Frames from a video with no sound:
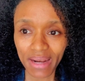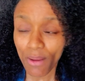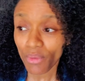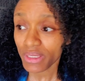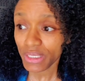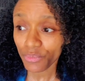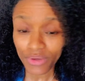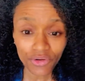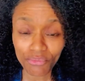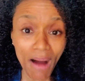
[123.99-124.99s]
I want to get
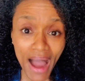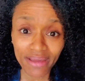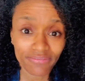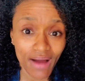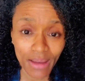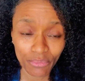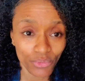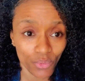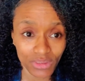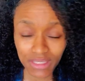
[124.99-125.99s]
rid of my
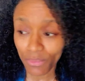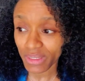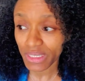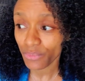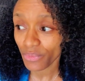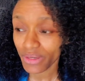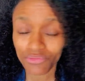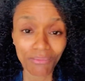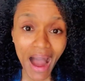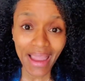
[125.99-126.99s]
fibroids, I want to get rid of
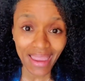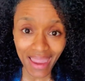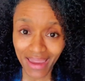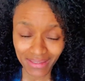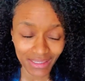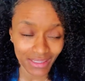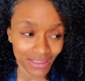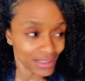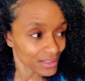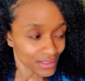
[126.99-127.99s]
my
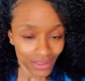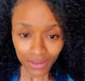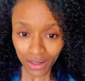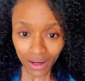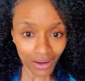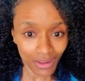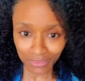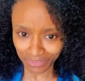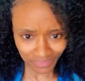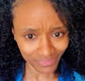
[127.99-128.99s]
acne.
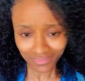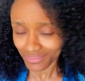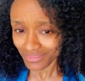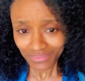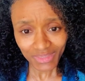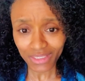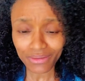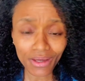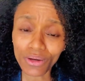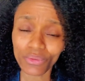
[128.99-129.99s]

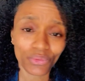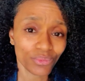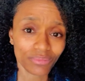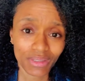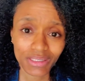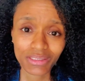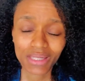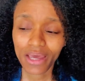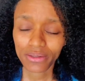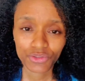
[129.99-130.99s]
No, let's
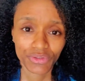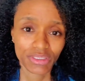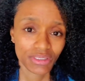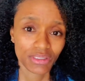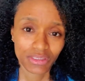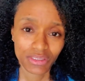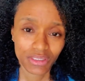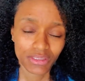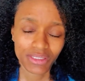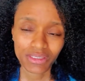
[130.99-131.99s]
not address these
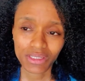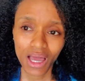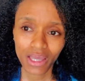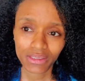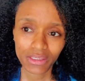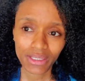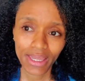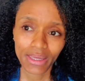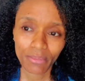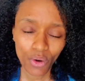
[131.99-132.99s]
things. Let's not
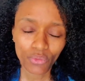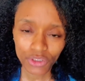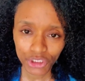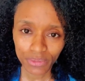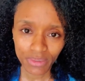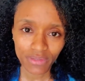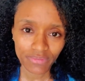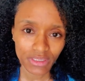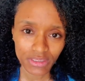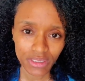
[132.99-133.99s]
claim ownership of
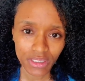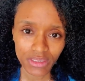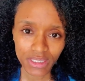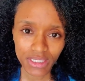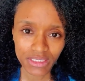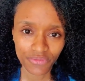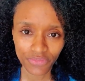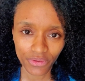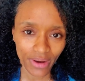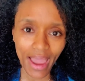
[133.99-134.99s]
these things as if
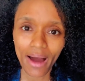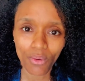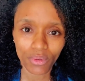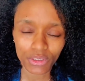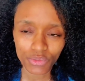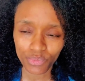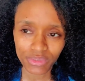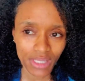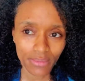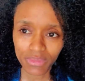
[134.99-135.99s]
they're ours.
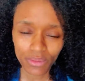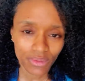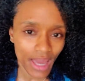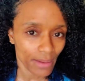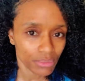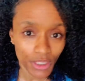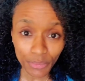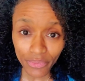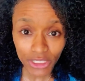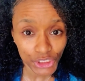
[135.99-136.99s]
Same thing with high blood
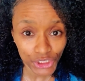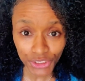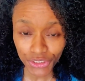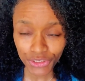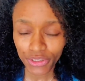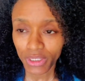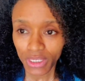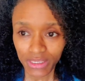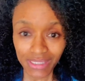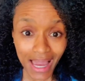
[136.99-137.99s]
pressure,
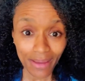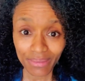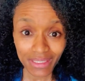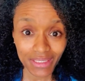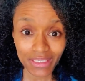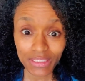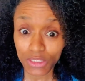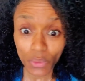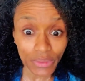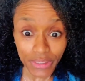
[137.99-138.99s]
diabetes,
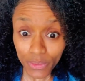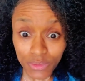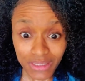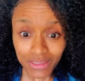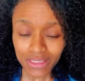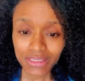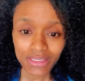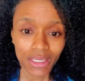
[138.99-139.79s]
scoliosis.